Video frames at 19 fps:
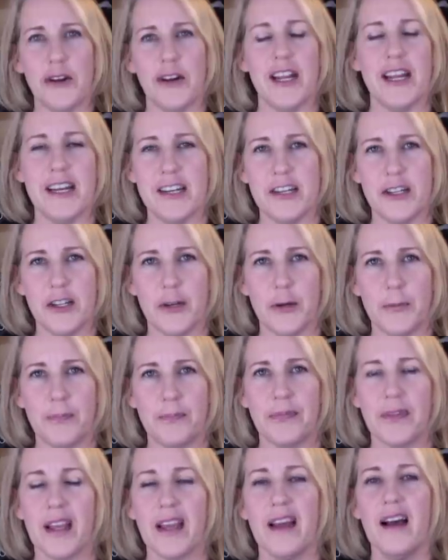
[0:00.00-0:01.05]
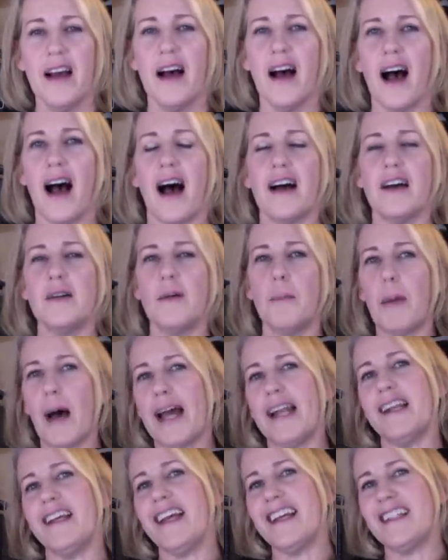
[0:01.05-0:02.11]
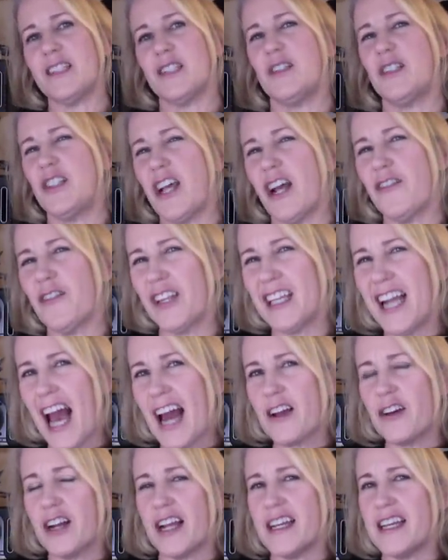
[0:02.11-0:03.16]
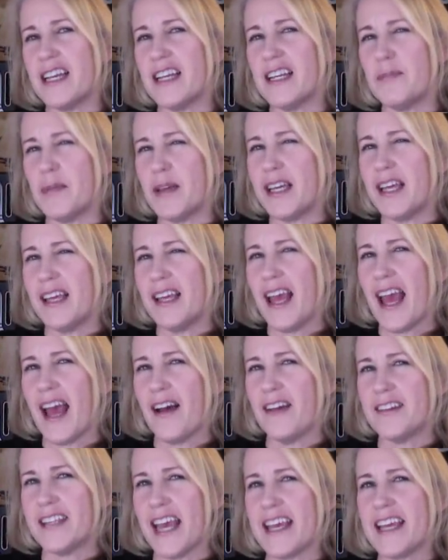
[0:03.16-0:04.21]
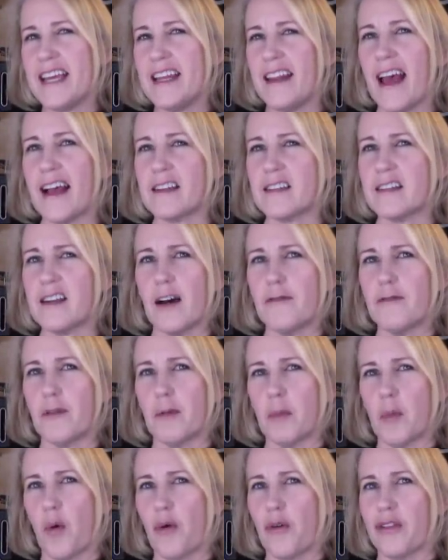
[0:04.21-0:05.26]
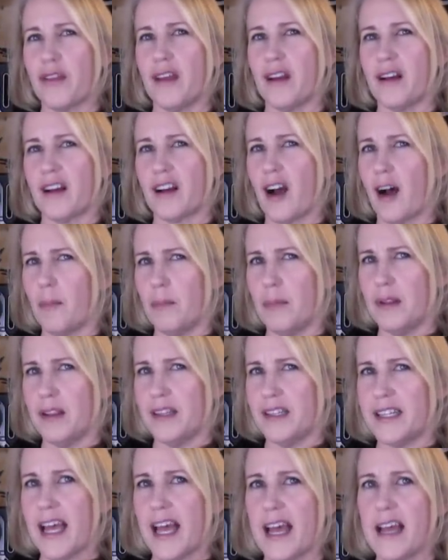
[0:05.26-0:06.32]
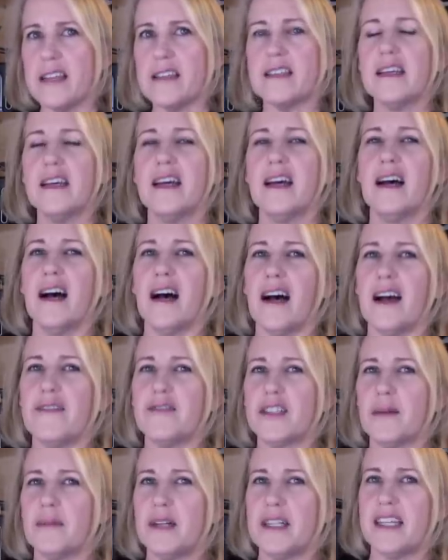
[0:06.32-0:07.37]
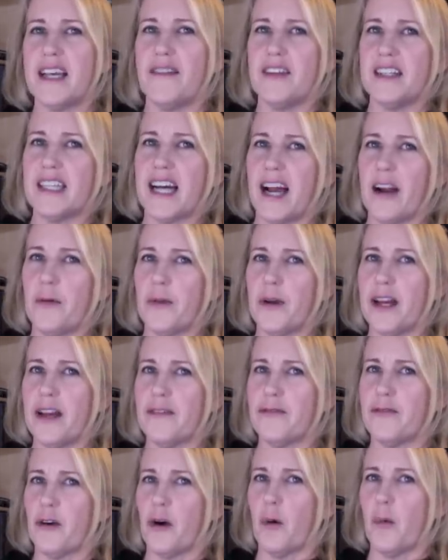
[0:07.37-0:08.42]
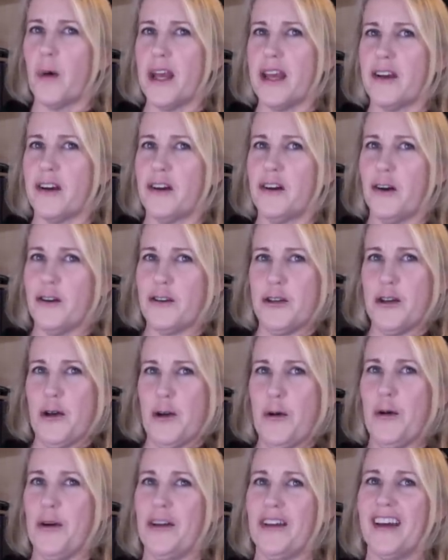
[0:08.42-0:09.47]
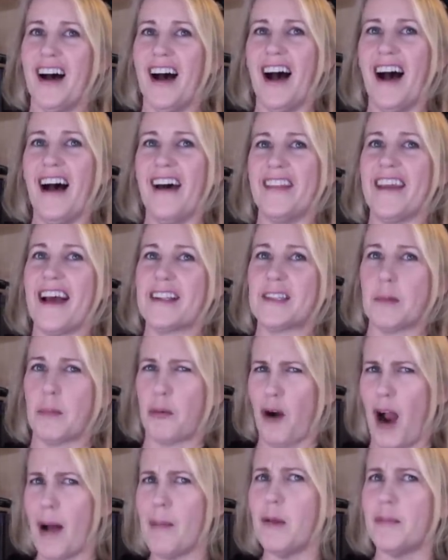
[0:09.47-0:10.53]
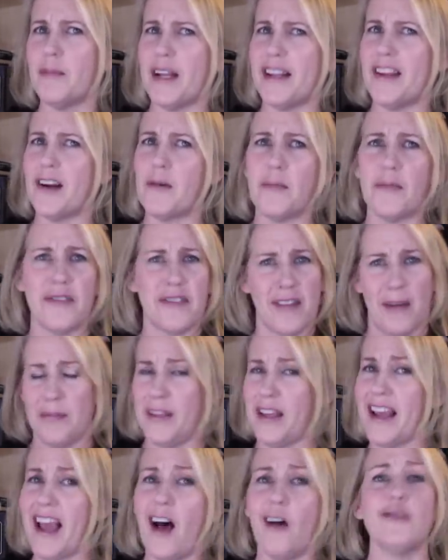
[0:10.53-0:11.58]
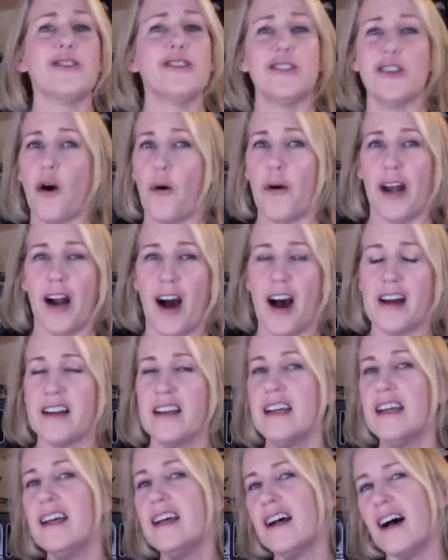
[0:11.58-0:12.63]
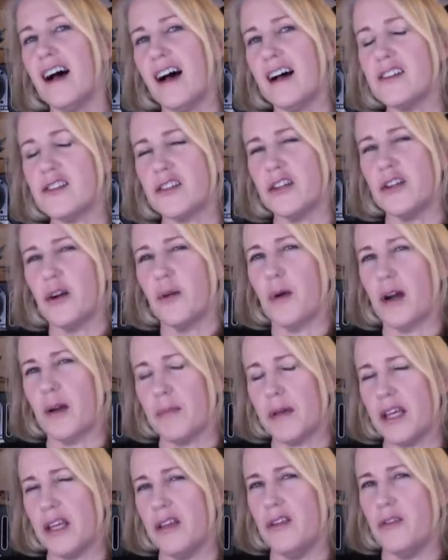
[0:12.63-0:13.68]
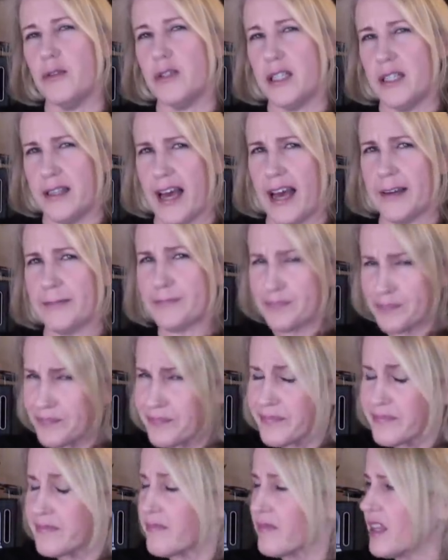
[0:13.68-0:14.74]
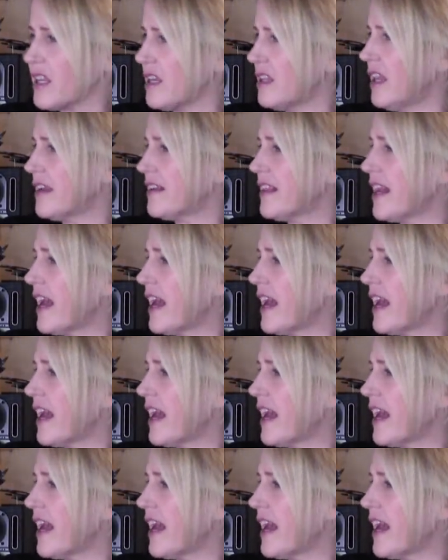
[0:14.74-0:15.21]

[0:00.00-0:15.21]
you need to do. But it's generally not a good idea to be taking that stuff for more than a couple of days. If somebody's having diarrhea for a week or two, that's a problem, and something else is going on, so you don't want to be using that like